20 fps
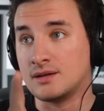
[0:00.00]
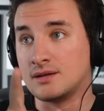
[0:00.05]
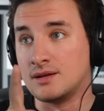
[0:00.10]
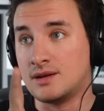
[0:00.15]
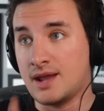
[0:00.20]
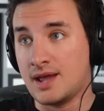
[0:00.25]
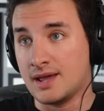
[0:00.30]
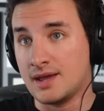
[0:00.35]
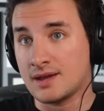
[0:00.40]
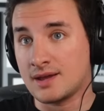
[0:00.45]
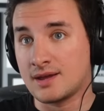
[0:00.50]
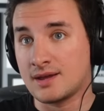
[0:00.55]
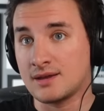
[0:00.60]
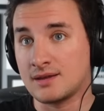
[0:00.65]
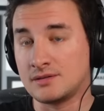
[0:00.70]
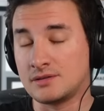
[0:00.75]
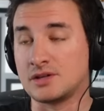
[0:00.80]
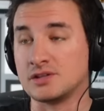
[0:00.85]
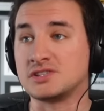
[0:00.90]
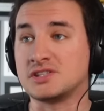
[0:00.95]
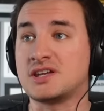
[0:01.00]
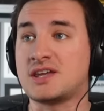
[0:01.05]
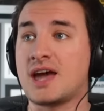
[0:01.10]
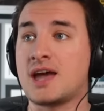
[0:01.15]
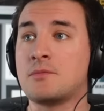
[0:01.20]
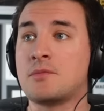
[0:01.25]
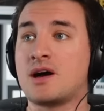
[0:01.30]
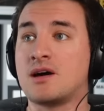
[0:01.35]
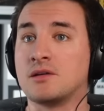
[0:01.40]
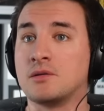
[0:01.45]
Nick because he
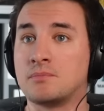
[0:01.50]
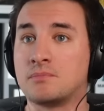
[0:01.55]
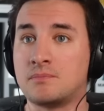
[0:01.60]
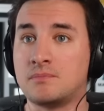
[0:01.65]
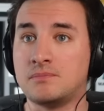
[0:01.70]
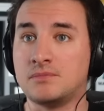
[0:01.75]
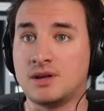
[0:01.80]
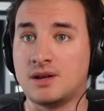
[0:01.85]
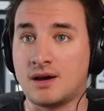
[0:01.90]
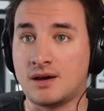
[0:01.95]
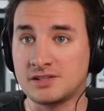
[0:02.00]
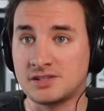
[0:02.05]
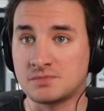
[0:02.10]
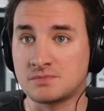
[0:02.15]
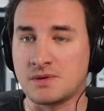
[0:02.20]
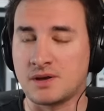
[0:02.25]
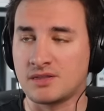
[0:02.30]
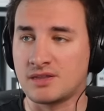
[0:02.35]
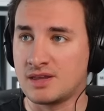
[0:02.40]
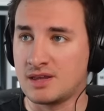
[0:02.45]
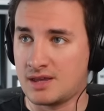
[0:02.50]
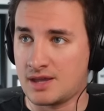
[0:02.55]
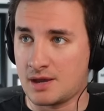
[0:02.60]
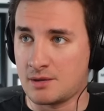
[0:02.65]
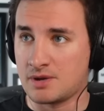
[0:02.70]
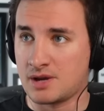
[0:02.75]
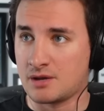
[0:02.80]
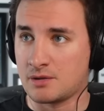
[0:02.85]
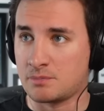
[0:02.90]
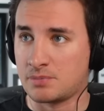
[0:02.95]
came out in a nice. I think he
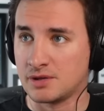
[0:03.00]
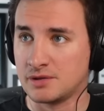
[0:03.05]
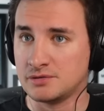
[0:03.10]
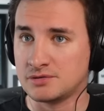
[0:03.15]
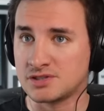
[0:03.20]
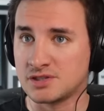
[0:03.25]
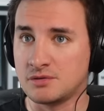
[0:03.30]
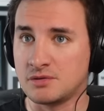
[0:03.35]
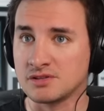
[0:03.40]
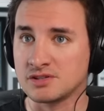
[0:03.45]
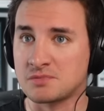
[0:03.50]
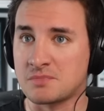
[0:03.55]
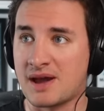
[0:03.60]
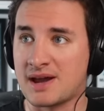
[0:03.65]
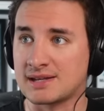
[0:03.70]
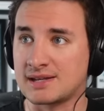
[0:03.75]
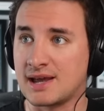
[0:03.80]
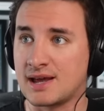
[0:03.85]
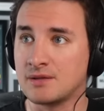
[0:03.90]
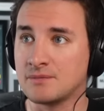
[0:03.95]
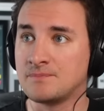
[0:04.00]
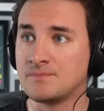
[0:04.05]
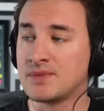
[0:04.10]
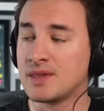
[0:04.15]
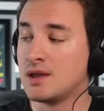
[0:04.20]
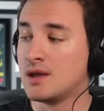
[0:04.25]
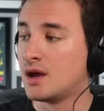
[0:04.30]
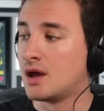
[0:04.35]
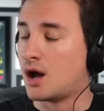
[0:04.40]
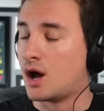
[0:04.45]
came out a blue suit on SmackDown.
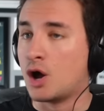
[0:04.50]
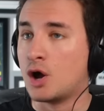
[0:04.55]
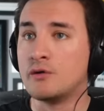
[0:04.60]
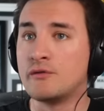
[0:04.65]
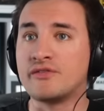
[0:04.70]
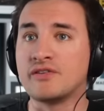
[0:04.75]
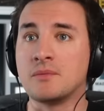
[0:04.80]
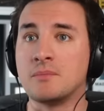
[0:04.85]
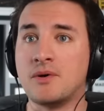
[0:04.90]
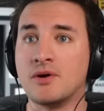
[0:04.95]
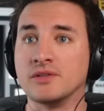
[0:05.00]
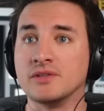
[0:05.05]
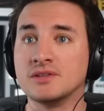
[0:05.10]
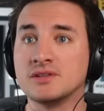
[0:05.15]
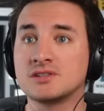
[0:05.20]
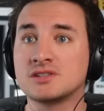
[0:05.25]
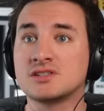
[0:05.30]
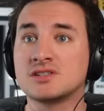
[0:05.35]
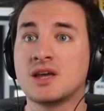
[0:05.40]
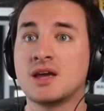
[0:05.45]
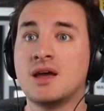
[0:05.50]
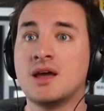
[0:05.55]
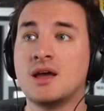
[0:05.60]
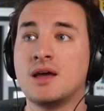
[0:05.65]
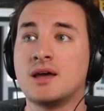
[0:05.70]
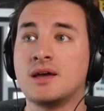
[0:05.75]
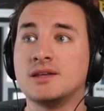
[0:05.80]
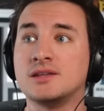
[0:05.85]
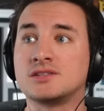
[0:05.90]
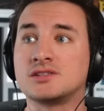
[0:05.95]
Yeah, over the months,
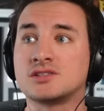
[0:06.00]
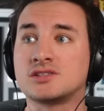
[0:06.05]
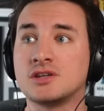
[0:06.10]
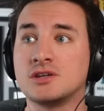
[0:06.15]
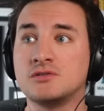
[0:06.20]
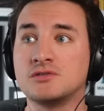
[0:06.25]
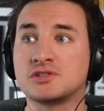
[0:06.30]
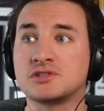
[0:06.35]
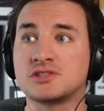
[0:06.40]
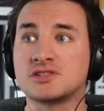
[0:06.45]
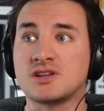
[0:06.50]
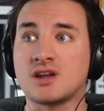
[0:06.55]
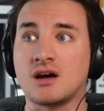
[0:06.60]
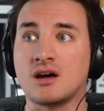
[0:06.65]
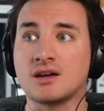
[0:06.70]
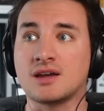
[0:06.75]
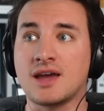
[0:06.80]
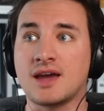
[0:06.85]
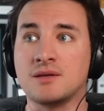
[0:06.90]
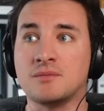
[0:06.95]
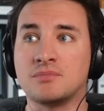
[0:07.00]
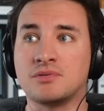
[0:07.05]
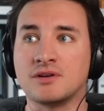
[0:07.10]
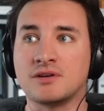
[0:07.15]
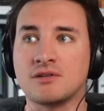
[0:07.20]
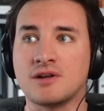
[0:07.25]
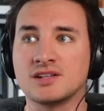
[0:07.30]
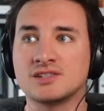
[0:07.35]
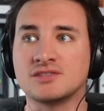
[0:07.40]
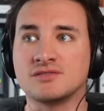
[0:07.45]
his suits start getting
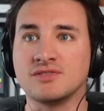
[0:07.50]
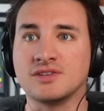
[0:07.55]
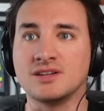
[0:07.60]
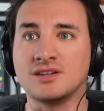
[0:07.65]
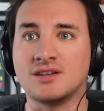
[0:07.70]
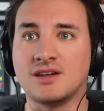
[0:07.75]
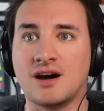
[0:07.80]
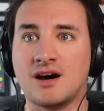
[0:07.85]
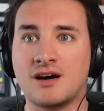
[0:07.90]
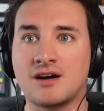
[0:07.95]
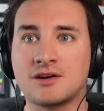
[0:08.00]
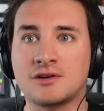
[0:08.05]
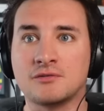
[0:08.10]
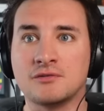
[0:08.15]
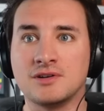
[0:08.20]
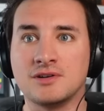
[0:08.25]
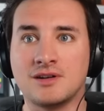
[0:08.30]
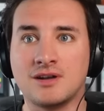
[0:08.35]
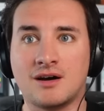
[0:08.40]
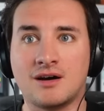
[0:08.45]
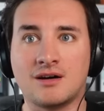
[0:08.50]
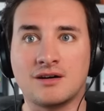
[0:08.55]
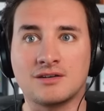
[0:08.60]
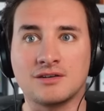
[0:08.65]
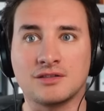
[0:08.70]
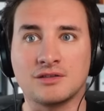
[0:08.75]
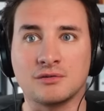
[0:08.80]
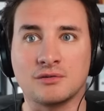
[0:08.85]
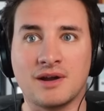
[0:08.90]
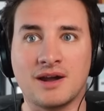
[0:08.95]
progressively darker and darker
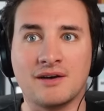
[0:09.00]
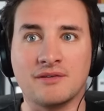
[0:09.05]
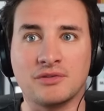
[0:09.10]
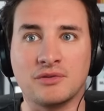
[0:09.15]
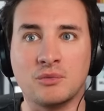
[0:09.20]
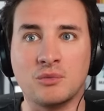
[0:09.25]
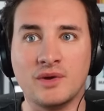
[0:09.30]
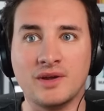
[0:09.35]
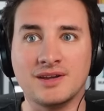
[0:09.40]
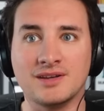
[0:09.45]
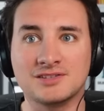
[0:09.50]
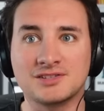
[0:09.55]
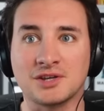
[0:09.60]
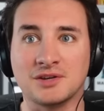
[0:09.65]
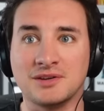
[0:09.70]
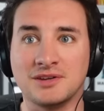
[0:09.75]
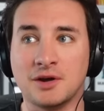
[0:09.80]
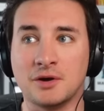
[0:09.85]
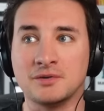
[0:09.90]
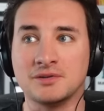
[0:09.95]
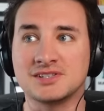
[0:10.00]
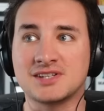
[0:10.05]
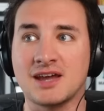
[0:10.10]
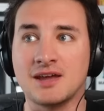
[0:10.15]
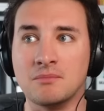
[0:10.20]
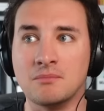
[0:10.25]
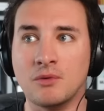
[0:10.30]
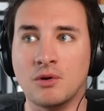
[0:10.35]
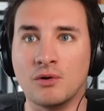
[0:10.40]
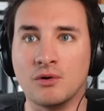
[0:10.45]
throughout the week. So you know he's
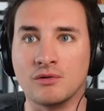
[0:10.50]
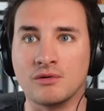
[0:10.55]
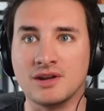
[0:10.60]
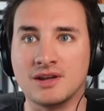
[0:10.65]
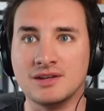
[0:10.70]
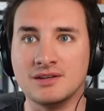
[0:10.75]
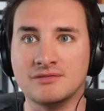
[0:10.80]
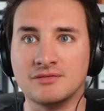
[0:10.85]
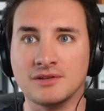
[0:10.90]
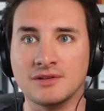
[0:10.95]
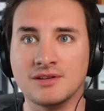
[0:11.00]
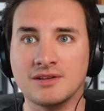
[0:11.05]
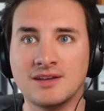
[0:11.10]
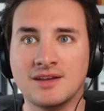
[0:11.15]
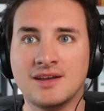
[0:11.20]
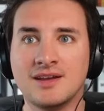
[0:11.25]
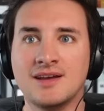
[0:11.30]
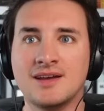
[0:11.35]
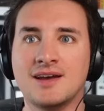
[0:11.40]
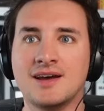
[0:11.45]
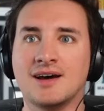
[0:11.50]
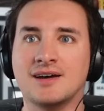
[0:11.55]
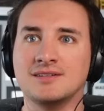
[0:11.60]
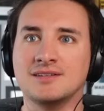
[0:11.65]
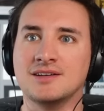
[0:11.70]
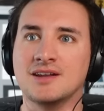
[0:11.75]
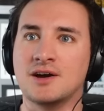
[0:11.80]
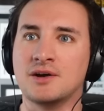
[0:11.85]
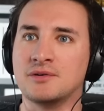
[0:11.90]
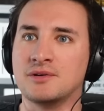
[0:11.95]
getting more evil, and
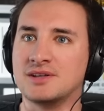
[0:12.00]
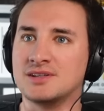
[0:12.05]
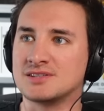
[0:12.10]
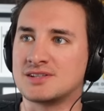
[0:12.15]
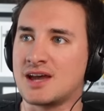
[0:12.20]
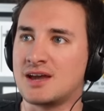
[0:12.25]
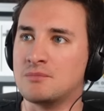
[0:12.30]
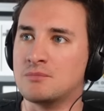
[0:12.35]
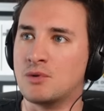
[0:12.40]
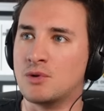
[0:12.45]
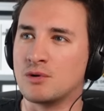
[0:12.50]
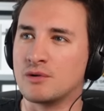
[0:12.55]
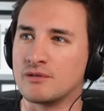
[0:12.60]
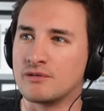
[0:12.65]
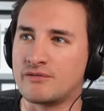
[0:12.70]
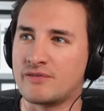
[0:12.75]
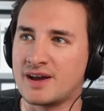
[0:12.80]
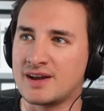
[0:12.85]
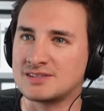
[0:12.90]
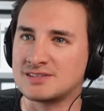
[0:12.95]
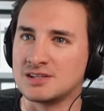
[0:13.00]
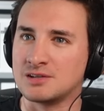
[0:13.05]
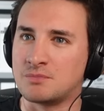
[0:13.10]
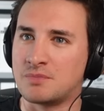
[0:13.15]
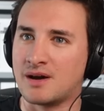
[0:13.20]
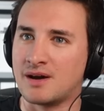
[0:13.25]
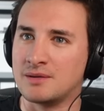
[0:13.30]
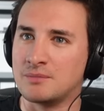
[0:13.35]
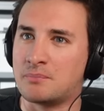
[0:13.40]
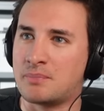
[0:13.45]
you know he's getting more affected and,
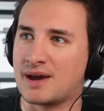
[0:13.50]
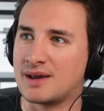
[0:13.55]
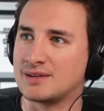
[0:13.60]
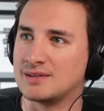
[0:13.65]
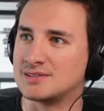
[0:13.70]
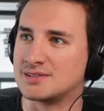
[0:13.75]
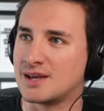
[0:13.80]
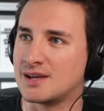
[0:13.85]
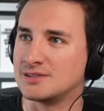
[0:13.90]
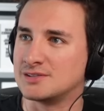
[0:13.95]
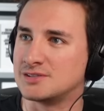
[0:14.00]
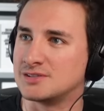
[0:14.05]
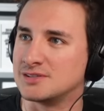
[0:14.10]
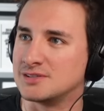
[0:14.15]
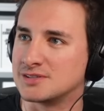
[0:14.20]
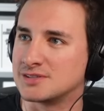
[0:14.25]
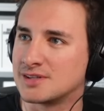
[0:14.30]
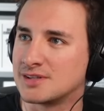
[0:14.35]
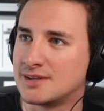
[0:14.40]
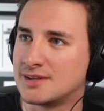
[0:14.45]
by uh, bad here, intentions.